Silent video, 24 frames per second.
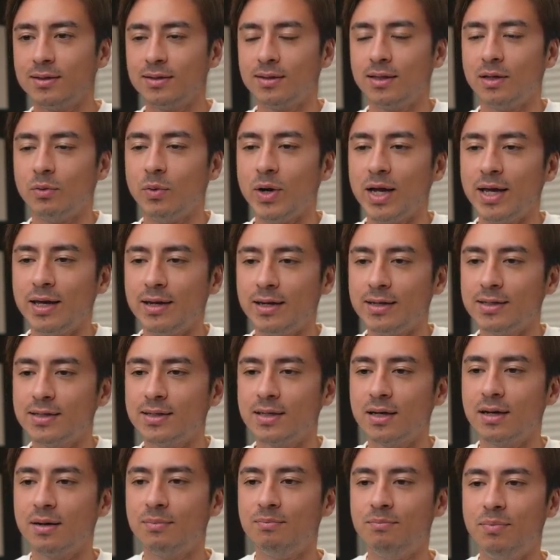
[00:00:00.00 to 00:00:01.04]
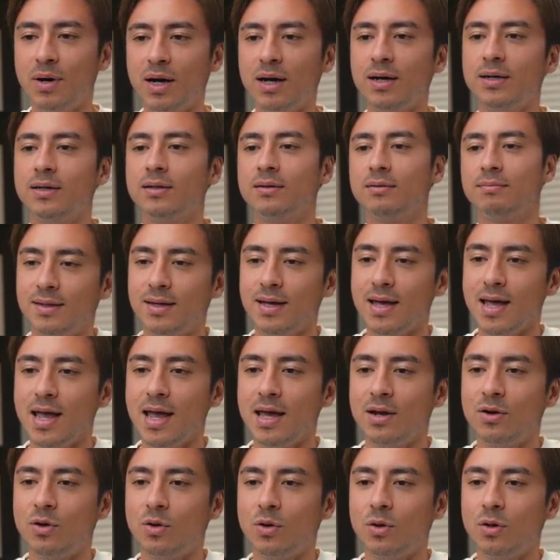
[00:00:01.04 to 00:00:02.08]
the way it is, but
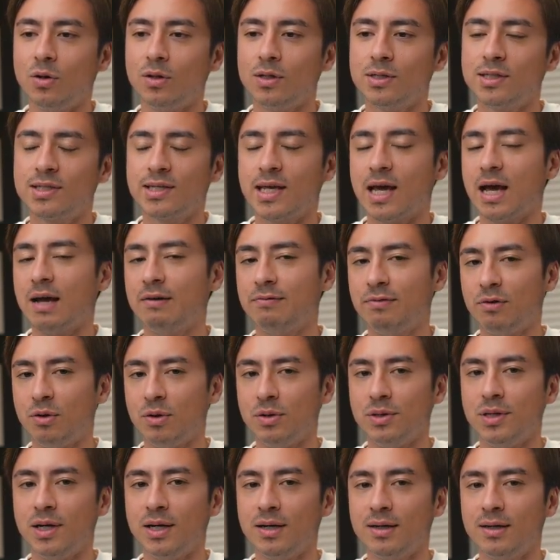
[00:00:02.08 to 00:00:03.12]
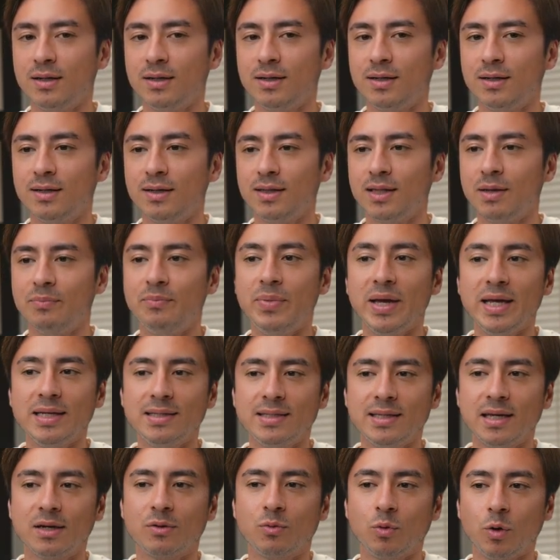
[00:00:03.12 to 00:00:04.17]
it'll scaffold the
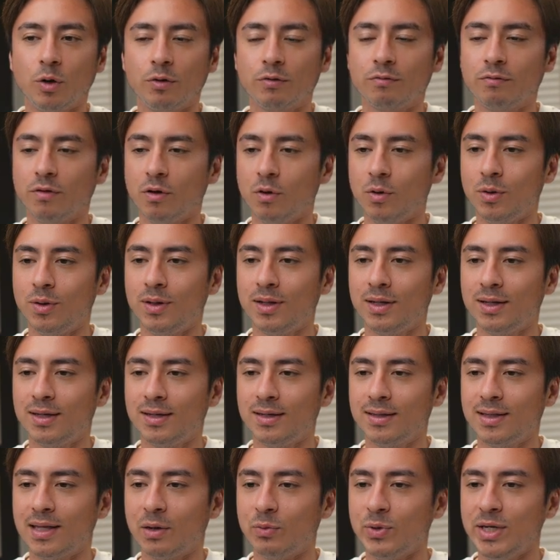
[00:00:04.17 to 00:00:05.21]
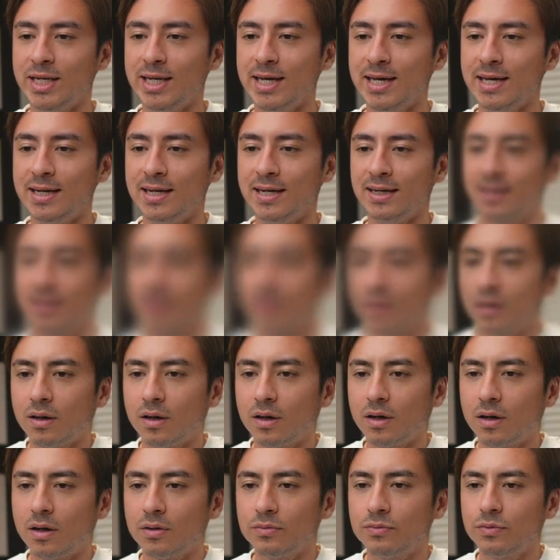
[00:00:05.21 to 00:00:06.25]
basic workflow that we need.
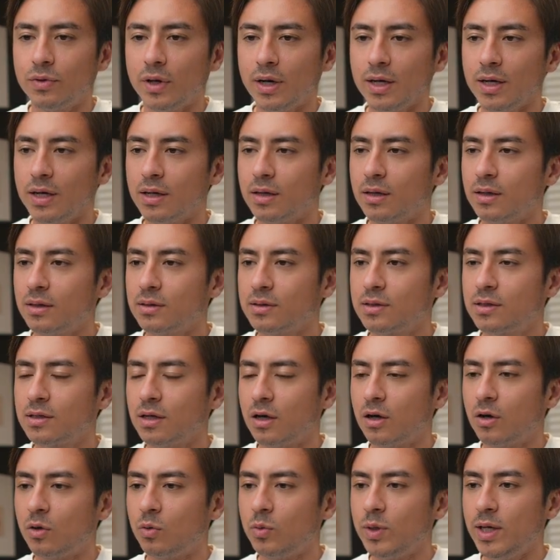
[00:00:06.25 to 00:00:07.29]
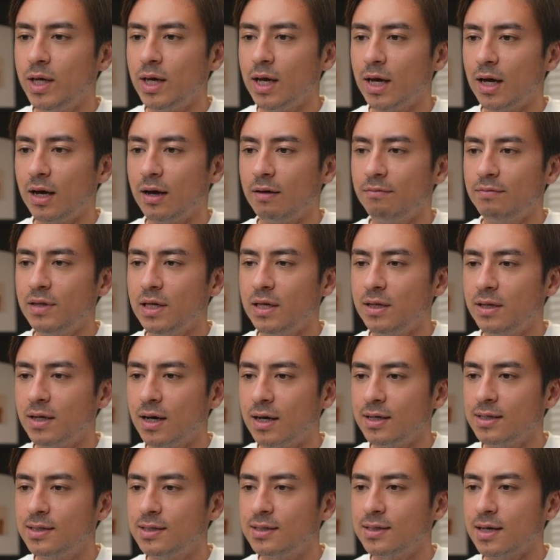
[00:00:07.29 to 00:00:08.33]
All right, so we have the
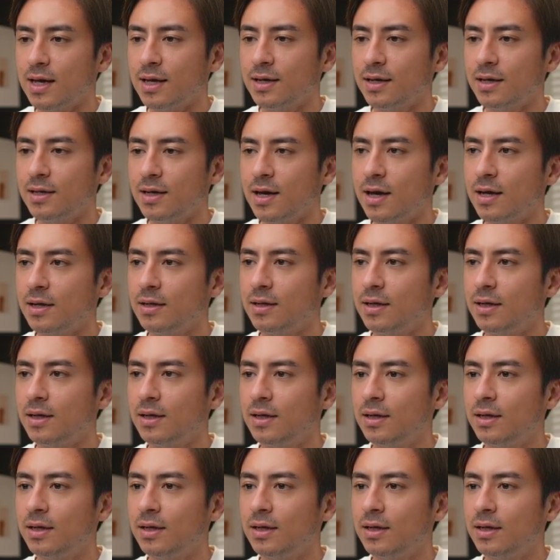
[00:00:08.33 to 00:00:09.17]
nice n8n